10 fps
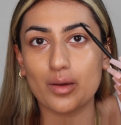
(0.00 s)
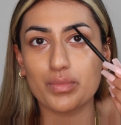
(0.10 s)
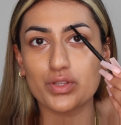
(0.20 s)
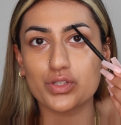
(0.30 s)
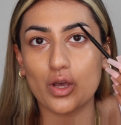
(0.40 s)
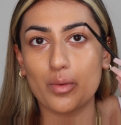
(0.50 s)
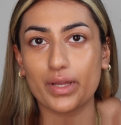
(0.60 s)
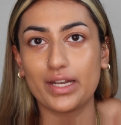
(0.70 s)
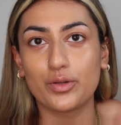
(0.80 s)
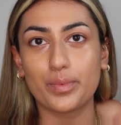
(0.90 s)
up the top
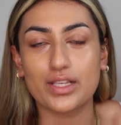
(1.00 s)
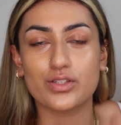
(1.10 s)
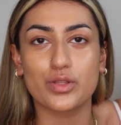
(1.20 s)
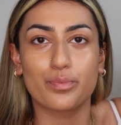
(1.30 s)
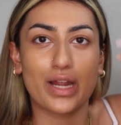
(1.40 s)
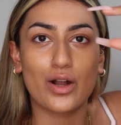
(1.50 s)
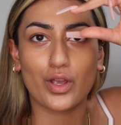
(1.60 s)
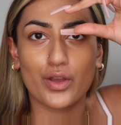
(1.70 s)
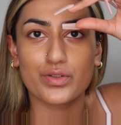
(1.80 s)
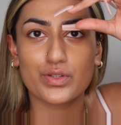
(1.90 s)
a little bit, so the brow
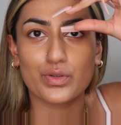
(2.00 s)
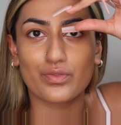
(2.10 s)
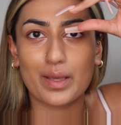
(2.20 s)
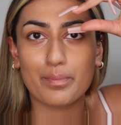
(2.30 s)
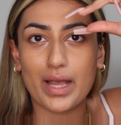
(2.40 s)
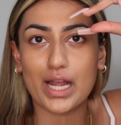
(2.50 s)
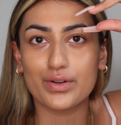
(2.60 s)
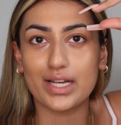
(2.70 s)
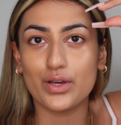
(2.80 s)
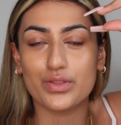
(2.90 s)
goes sort of like
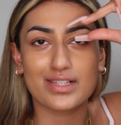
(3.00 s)
parallel,